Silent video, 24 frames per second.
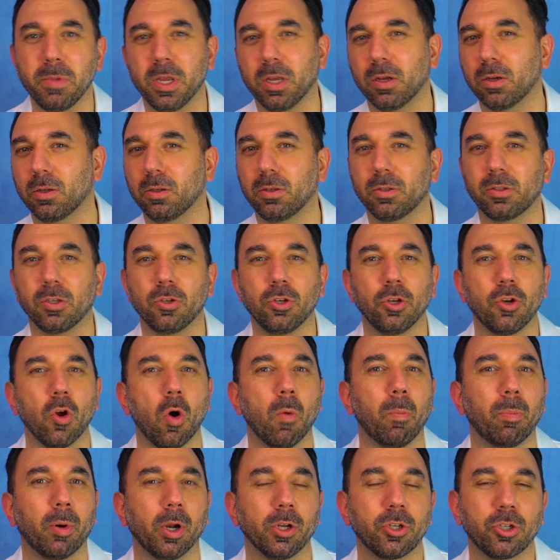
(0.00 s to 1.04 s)
meals and you
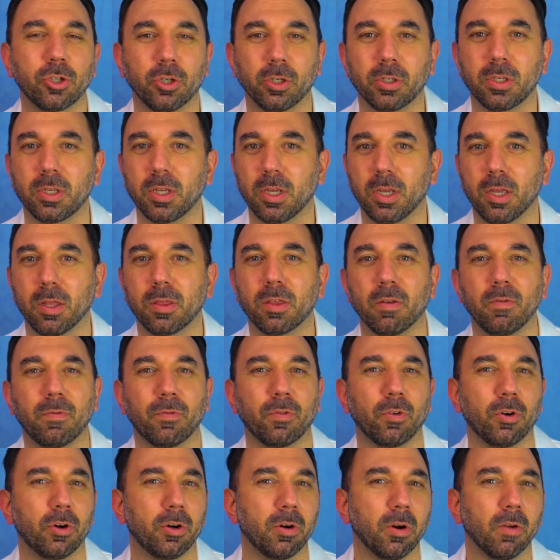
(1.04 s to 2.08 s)
don't brush your teeth and
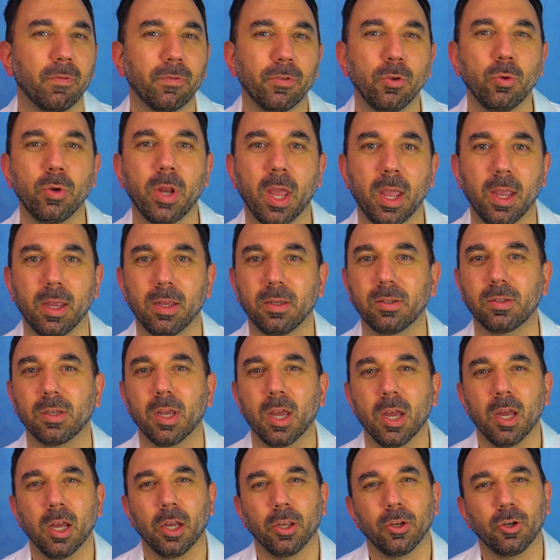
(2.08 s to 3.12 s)
for a few days
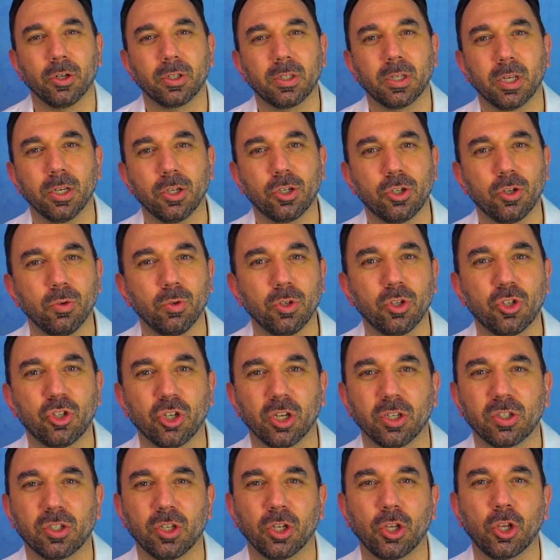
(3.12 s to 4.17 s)
your tissue is
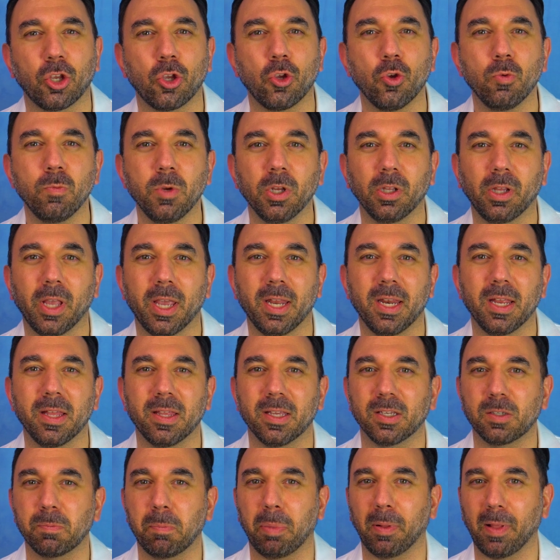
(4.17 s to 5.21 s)
just accumulating
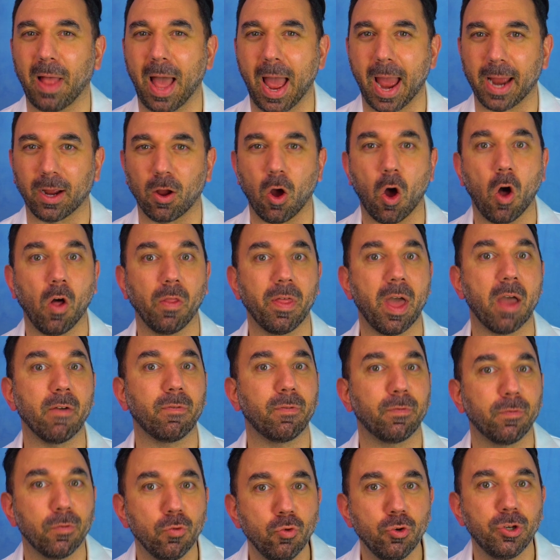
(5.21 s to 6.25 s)
this plaque. All that
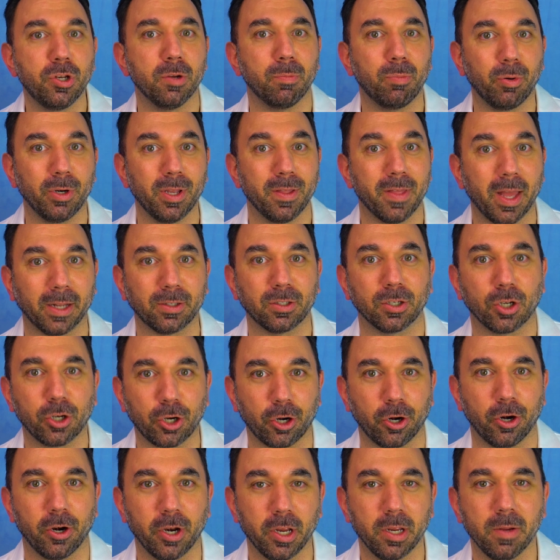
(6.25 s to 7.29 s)
food debris that's
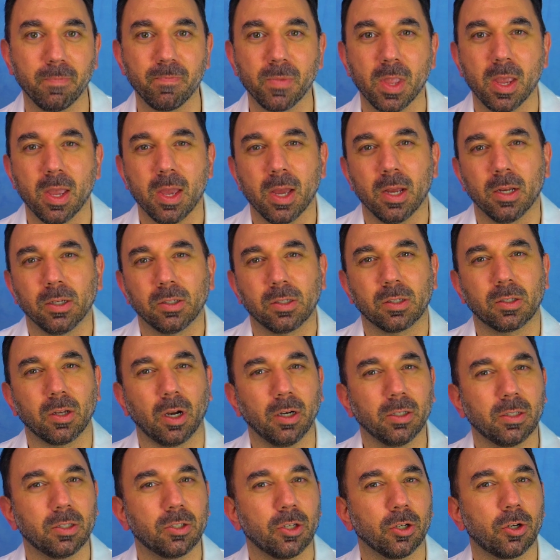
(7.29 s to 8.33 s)
occurring
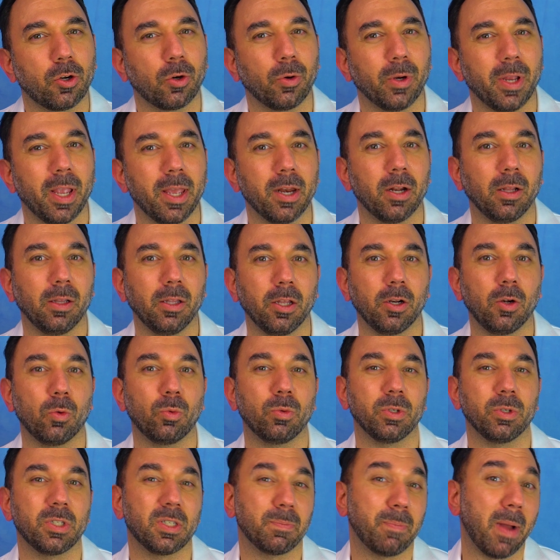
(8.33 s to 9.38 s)
starts to create a little
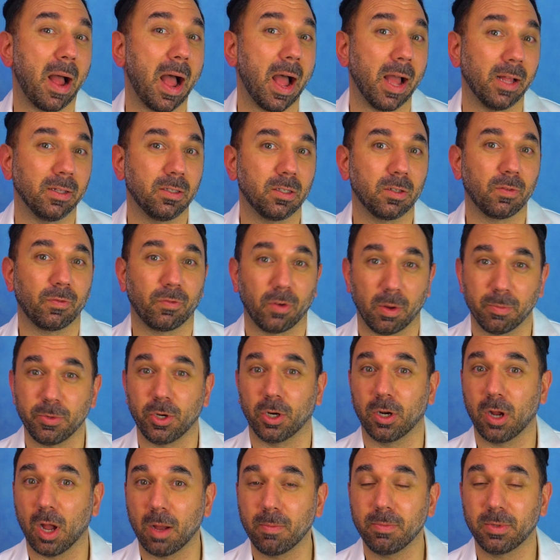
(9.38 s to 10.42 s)
response from
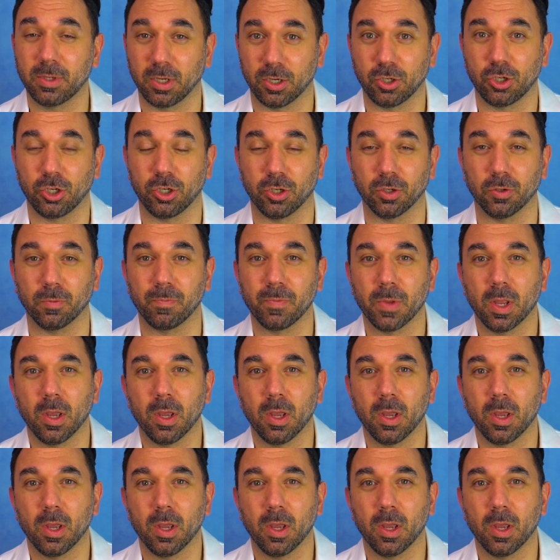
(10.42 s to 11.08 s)
your gum tissue.